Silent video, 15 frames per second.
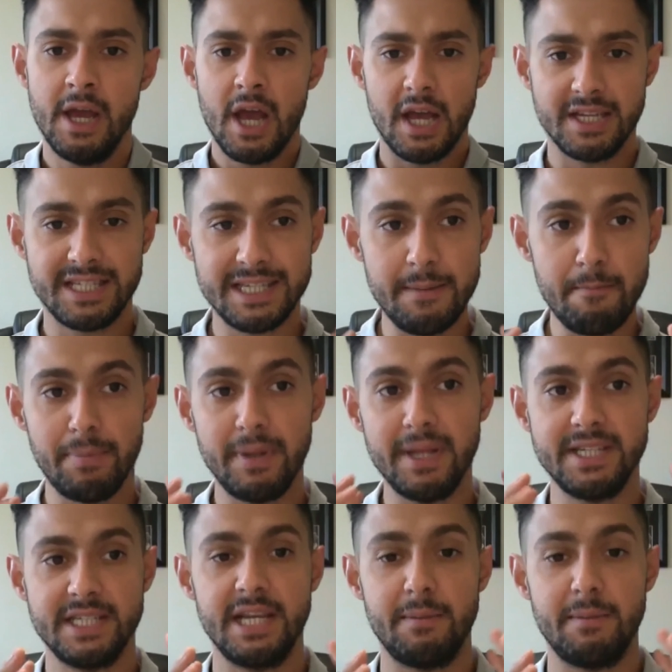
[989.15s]
a
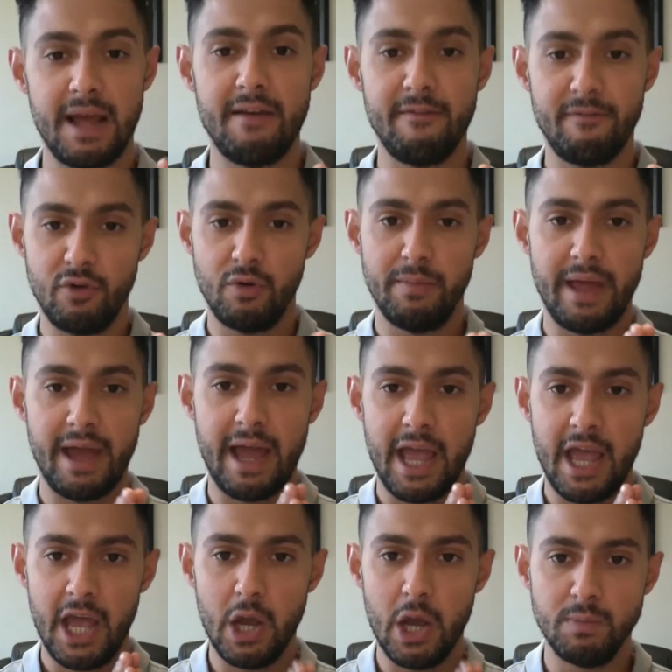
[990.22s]
simplistic platform that
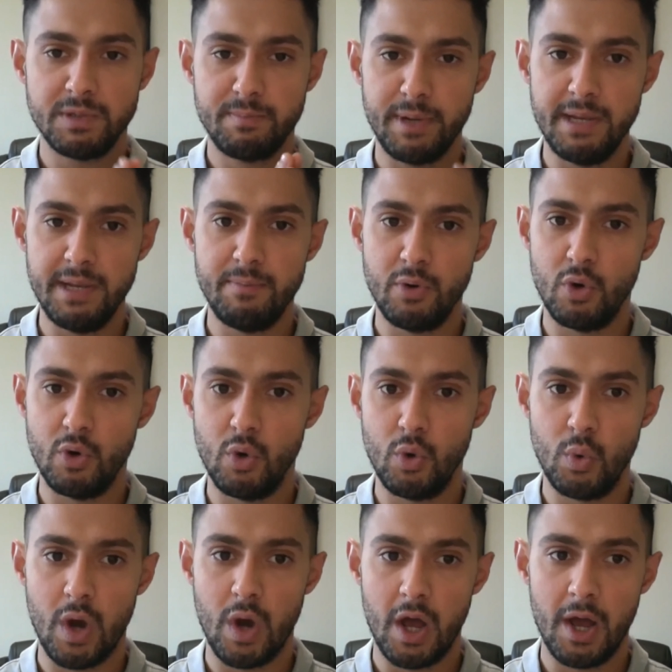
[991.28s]
helps
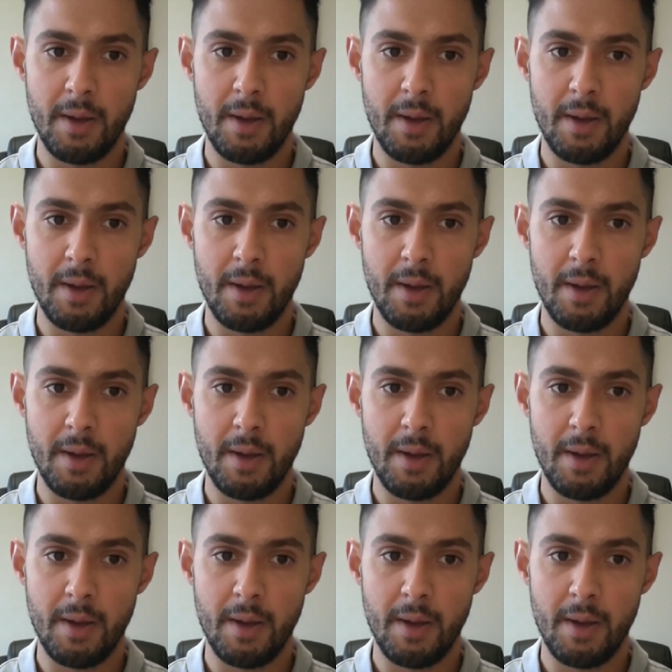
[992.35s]
people